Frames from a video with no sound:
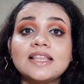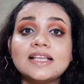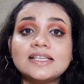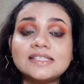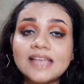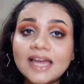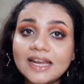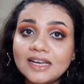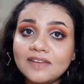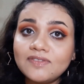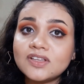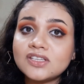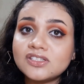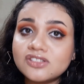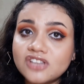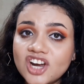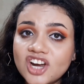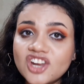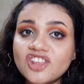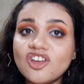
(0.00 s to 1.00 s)
the scientific
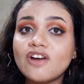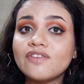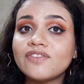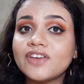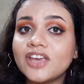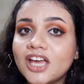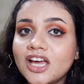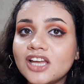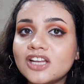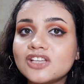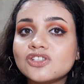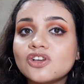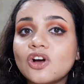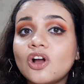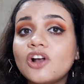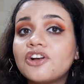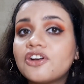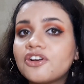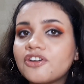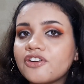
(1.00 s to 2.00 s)
study of hair is
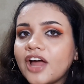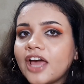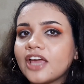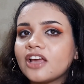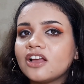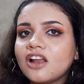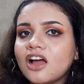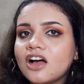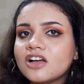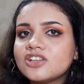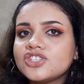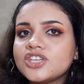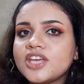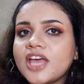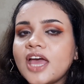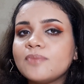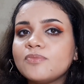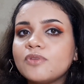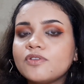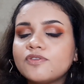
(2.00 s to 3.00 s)
called
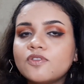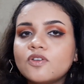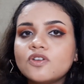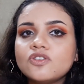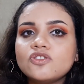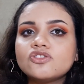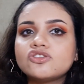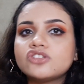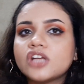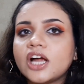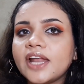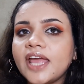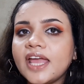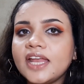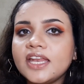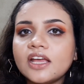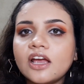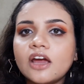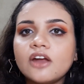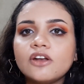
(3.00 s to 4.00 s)
trichology and before you start
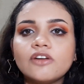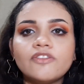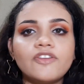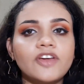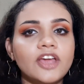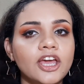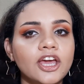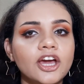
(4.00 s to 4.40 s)
any kind of